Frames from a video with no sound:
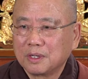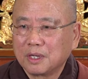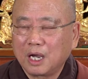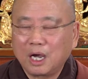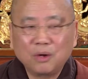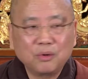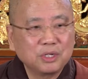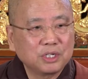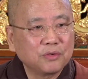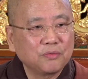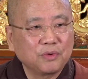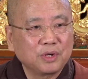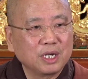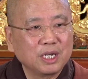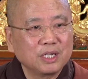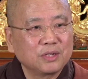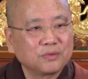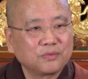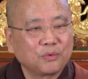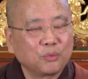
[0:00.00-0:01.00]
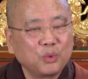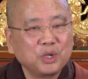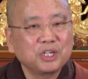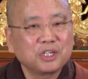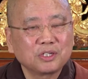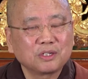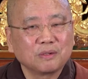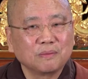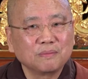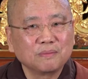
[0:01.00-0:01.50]
How is it related to
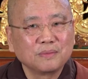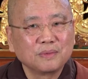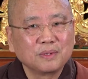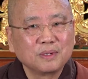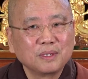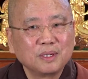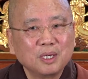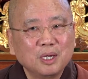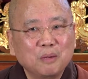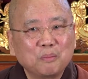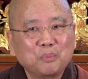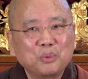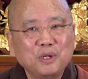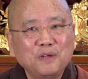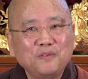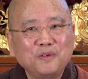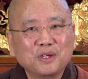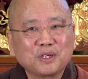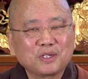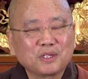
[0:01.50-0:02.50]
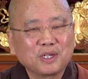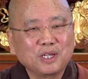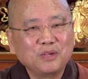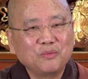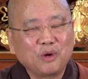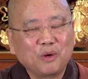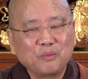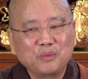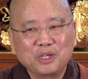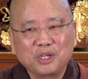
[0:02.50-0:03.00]
wisdom? Previously,
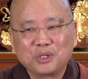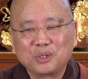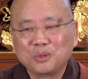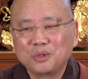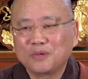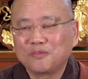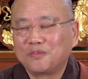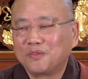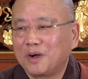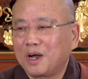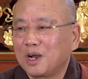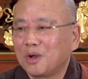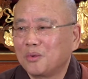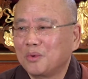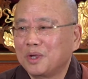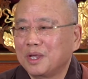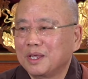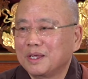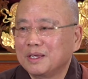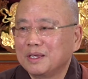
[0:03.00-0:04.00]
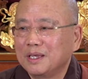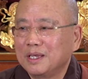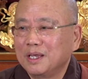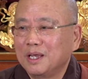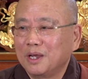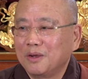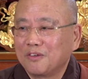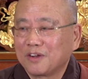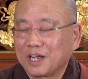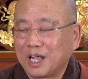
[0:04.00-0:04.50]
when we are doing following,
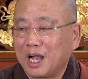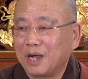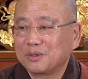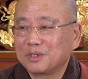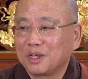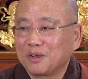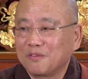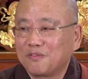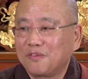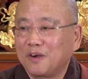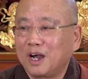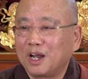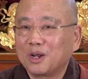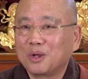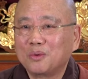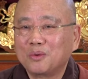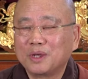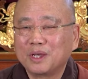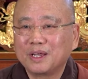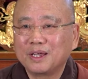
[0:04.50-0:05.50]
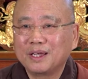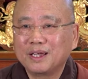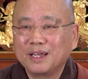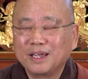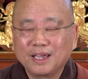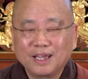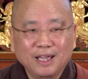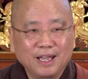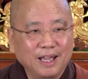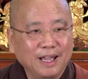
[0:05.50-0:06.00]
counting, following,
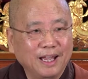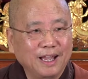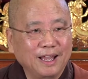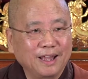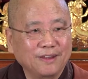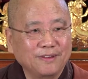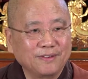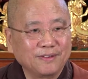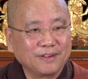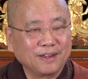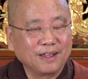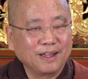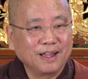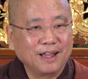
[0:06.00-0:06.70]
and